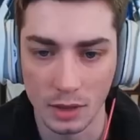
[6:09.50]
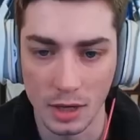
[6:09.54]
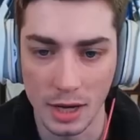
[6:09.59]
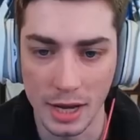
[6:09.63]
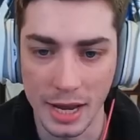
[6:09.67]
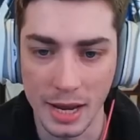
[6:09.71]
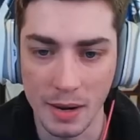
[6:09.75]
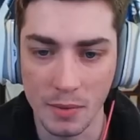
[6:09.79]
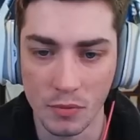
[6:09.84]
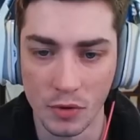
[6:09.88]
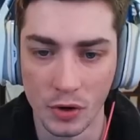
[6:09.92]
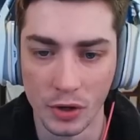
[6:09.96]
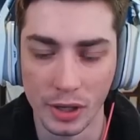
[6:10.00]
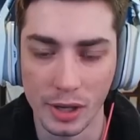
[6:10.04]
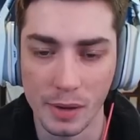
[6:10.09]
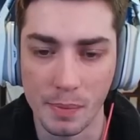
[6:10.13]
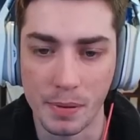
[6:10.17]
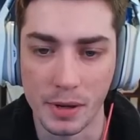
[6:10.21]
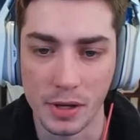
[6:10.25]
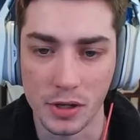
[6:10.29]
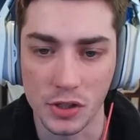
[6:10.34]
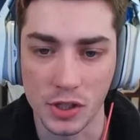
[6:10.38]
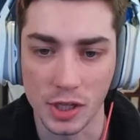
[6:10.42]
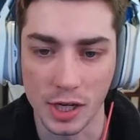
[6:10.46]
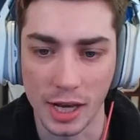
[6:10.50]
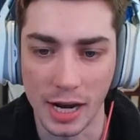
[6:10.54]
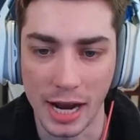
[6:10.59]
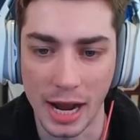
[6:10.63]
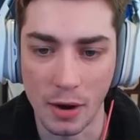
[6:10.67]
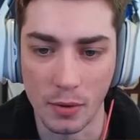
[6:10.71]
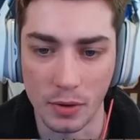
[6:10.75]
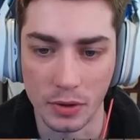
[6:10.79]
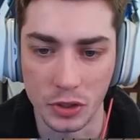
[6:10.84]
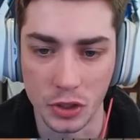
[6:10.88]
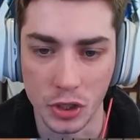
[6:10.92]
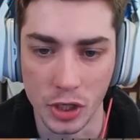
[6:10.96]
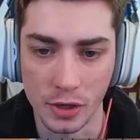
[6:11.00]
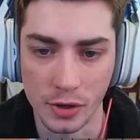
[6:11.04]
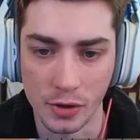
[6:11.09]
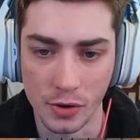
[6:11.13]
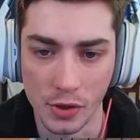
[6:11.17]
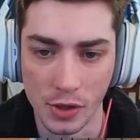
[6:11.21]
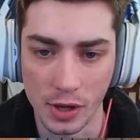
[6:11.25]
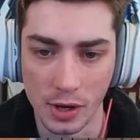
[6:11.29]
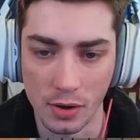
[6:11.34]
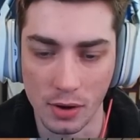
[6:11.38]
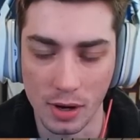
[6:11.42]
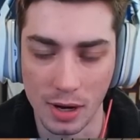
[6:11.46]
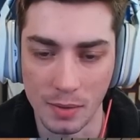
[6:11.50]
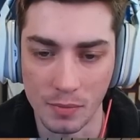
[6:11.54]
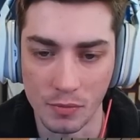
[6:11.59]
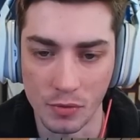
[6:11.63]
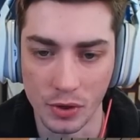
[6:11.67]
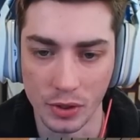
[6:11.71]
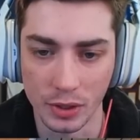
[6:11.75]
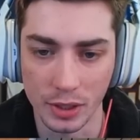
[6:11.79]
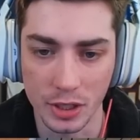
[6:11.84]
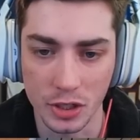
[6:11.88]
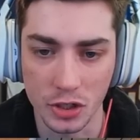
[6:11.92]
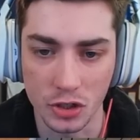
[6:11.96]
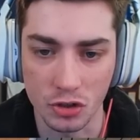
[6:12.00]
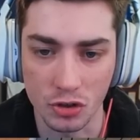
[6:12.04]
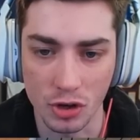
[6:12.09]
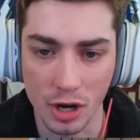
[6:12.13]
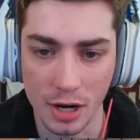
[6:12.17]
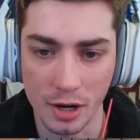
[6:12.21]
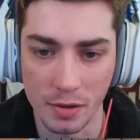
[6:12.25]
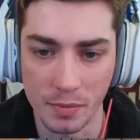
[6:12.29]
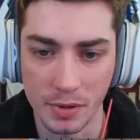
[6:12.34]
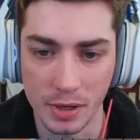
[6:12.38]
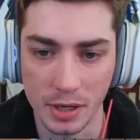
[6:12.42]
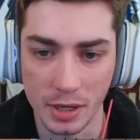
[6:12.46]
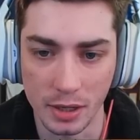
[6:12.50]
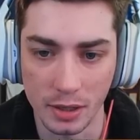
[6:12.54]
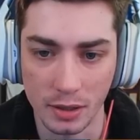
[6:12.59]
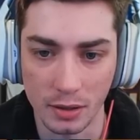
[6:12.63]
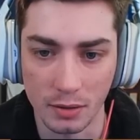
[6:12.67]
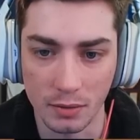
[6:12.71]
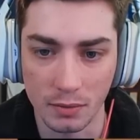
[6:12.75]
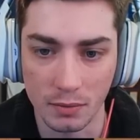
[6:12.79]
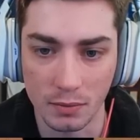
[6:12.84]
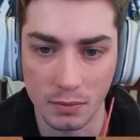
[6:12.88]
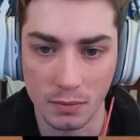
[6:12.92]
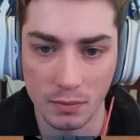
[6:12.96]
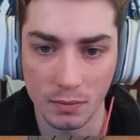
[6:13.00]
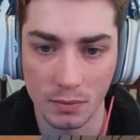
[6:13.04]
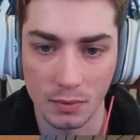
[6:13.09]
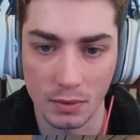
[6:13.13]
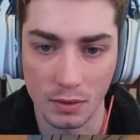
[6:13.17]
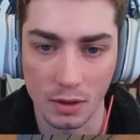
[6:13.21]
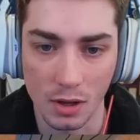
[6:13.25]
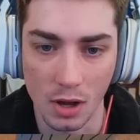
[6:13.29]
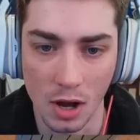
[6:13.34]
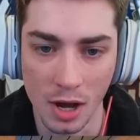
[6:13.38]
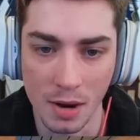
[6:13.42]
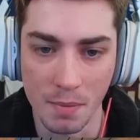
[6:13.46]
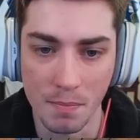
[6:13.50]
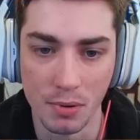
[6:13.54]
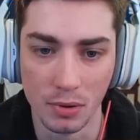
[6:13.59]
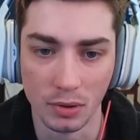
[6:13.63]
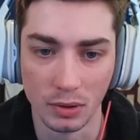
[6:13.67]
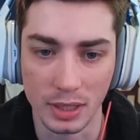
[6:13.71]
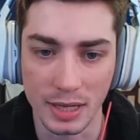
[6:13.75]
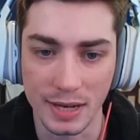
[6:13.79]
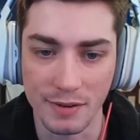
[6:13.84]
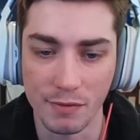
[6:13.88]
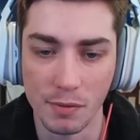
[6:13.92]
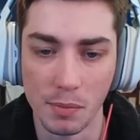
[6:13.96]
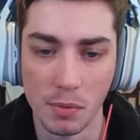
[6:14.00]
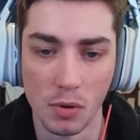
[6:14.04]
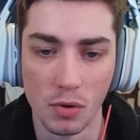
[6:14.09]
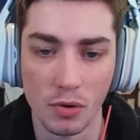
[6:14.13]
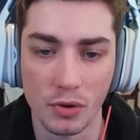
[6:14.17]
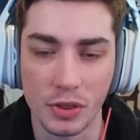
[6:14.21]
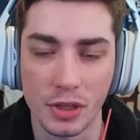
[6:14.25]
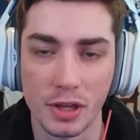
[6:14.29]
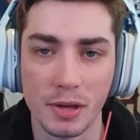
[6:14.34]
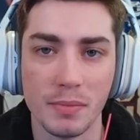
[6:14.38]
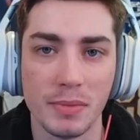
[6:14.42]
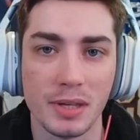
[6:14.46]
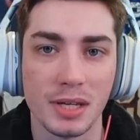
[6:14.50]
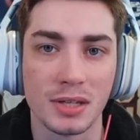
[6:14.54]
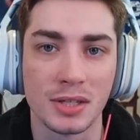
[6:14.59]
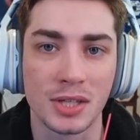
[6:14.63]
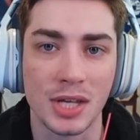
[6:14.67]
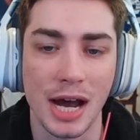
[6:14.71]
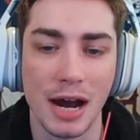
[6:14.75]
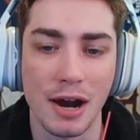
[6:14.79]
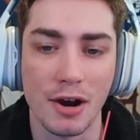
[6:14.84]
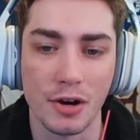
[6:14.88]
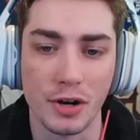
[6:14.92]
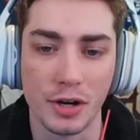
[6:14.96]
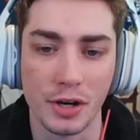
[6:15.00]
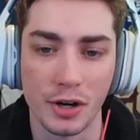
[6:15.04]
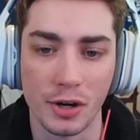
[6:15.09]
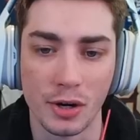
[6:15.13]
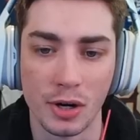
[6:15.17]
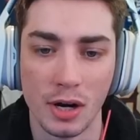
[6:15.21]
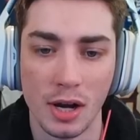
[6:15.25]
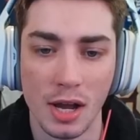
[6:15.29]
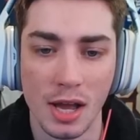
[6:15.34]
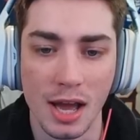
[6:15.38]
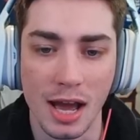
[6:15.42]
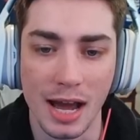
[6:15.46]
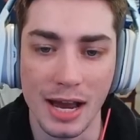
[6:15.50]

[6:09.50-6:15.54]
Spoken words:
I am really pissed I got out with Jeter, though. I'm really just trying to be unbelievable with him the entire year.